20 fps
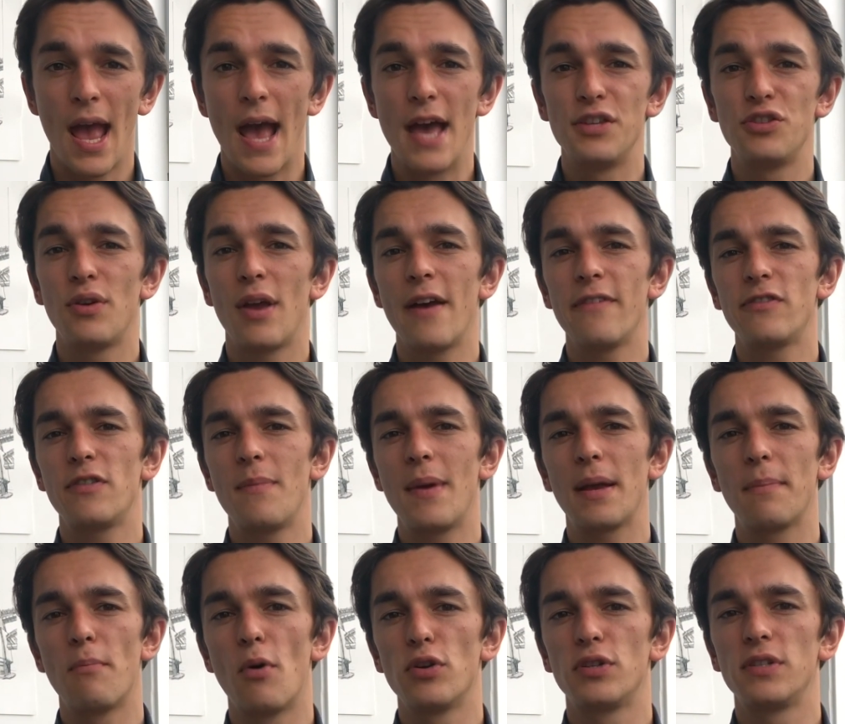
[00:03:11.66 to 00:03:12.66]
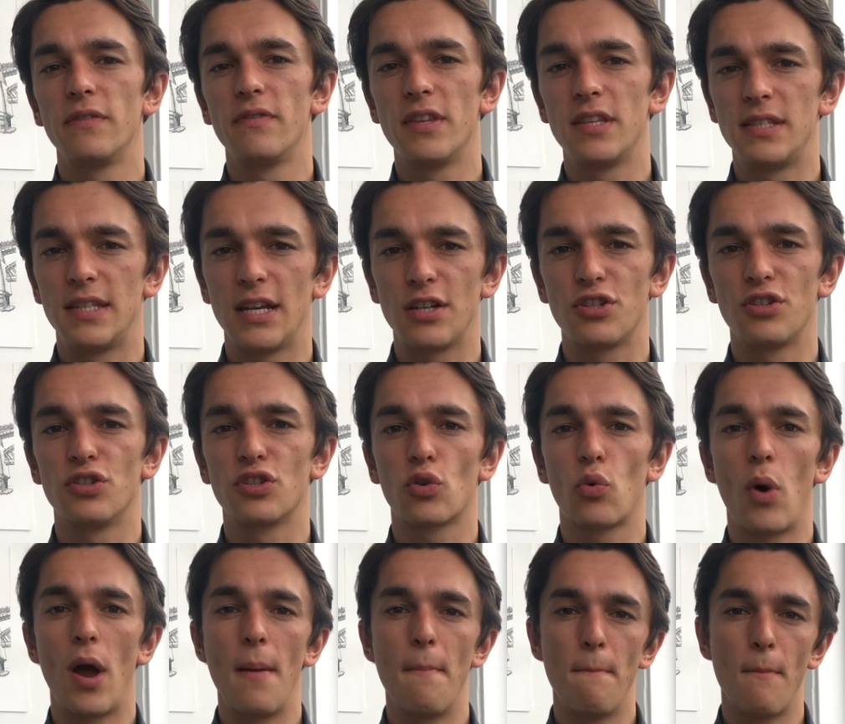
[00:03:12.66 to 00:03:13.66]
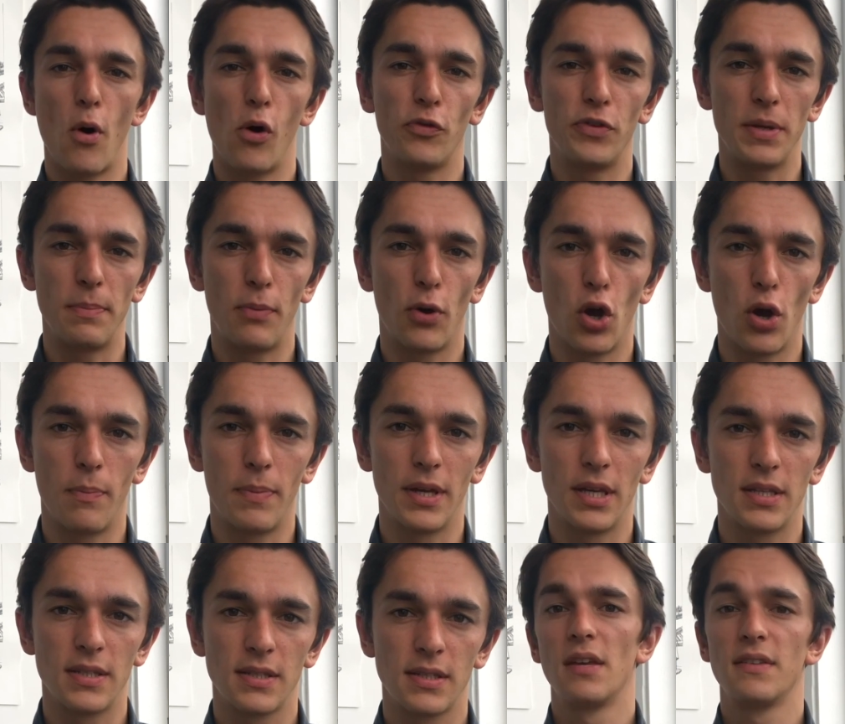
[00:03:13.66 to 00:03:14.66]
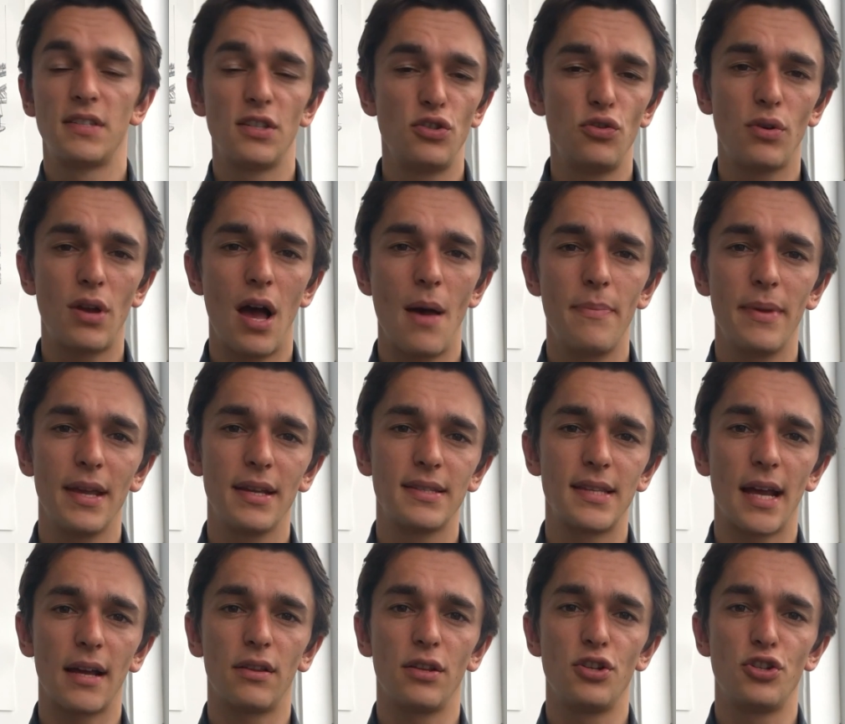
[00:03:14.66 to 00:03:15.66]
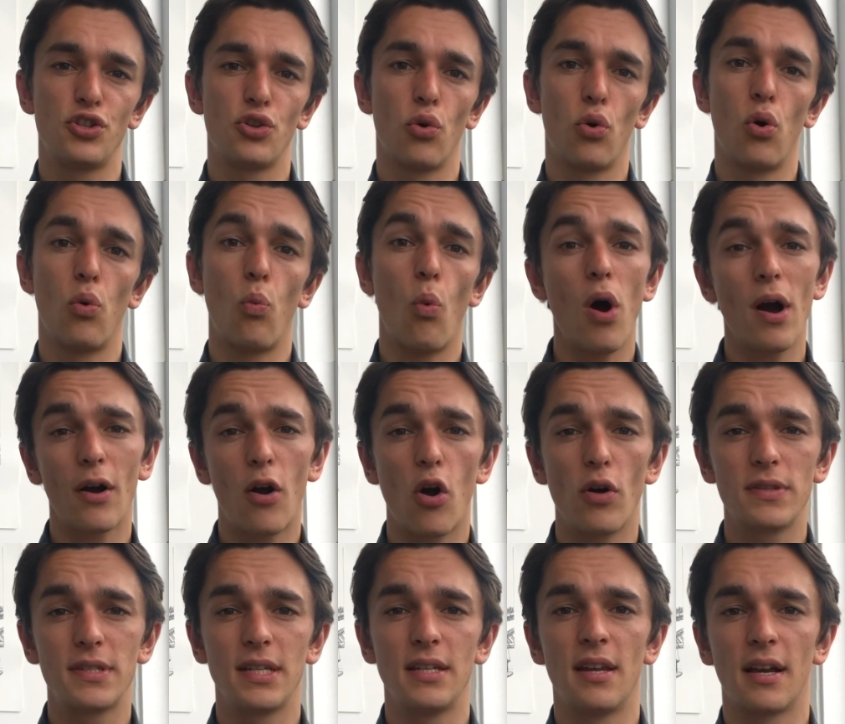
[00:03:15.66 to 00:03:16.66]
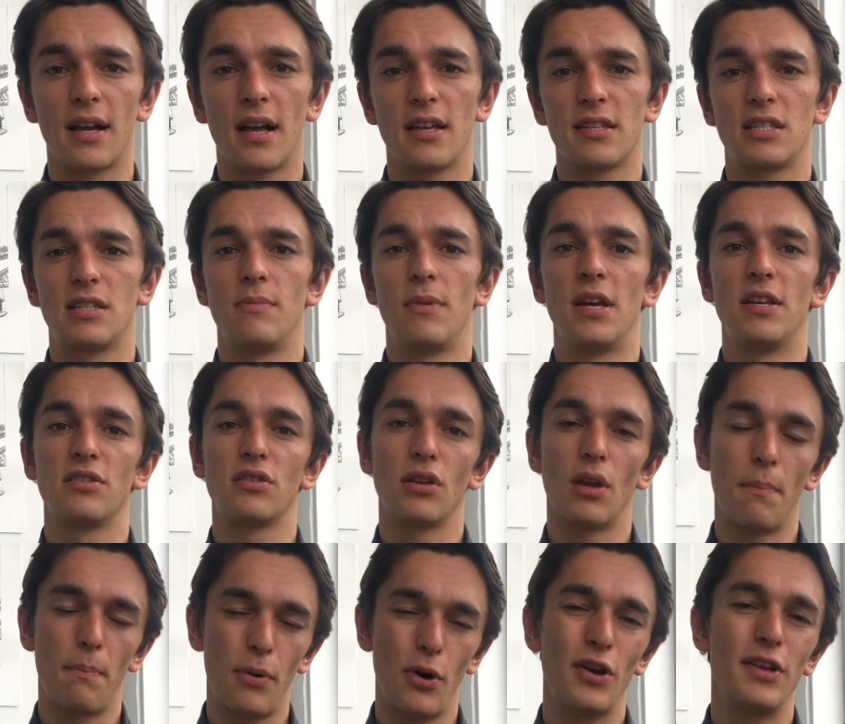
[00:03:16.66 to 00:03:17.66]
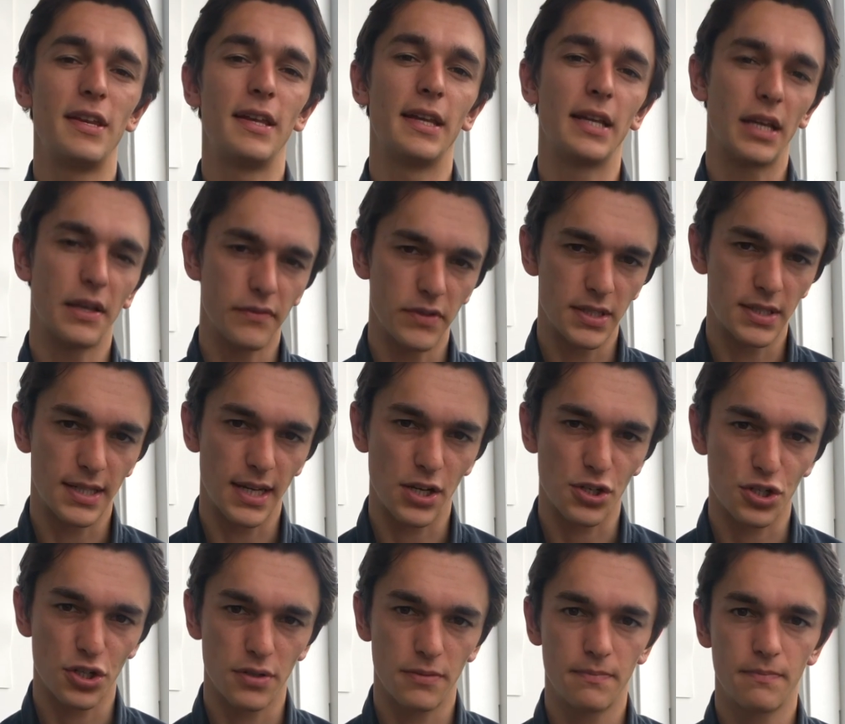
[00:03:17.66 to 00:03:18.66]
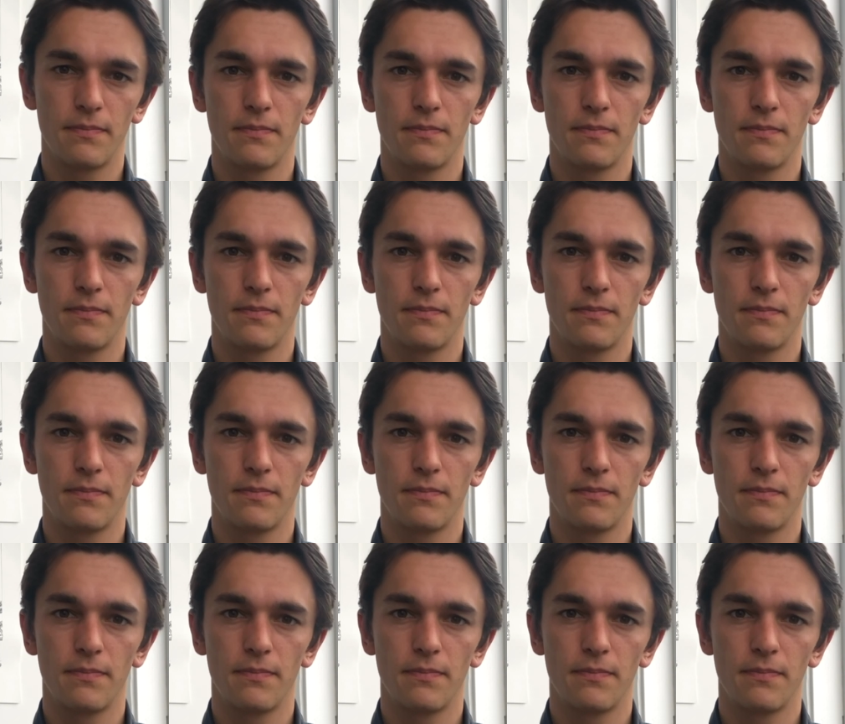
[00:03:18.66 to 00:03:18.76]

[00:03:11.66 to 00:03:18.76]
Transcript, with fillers: as you have to make most of the sections quite multi-purpose, since you can't be exactly sure what content a customer is going to put in a given section.